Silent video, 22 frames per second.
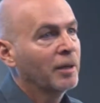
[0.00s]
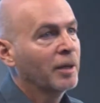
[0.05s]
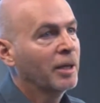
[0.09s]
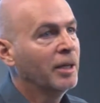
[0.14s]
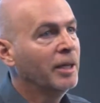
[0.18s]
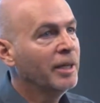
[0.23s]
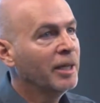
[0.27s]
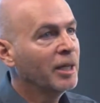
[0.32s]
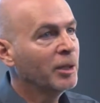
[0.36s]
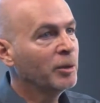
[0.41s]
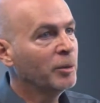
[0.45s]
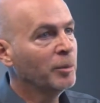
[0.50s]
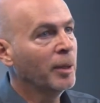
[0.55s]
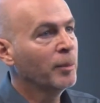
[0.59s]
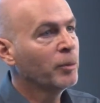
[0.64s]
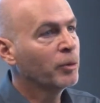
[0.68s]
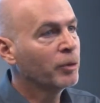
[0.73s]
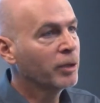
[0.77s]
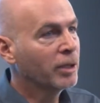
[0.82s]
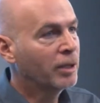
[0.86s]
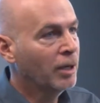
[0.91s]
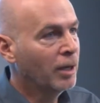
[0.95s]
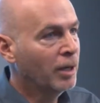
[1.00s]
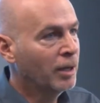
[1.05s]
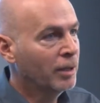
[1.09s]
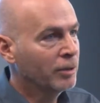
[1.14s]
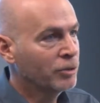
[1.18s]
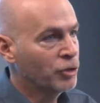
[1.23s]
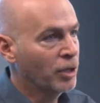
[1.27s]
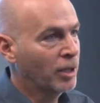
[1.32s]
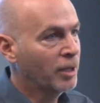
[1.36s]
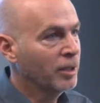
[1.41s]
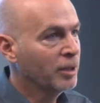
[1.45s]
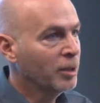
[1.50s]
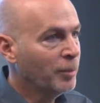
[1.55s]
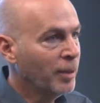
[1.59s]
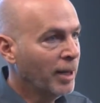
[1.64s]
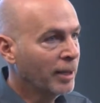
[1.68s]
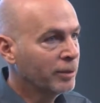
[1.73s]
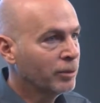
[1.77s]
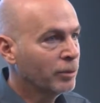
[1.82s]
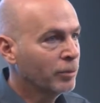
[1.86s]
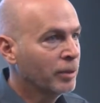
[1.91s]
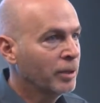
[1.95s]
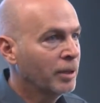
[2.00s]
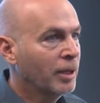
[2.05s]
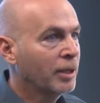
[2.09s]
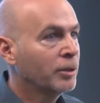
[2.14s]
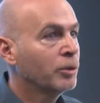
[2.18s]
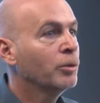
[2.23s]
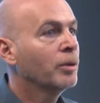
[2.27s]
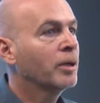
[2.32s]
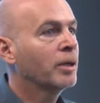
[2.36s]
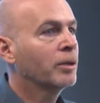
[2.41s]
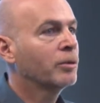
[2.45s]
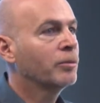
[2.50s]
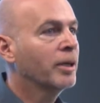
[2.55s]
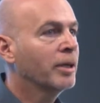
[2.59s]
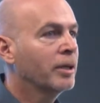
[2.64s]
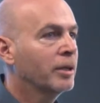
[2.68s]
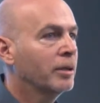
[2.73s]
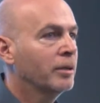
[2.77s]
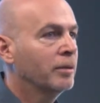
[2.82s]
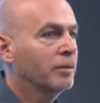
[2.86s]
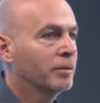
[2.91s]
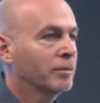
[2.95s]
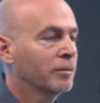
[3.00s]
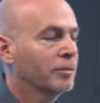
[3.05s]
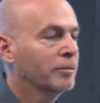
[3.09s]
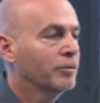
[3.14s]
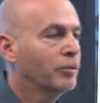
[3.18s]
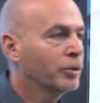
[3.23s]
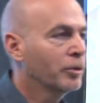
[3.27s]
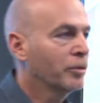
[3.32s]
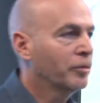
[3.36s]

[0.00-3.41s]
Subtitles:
cleaning the memory card, checking the battery, and you are ready for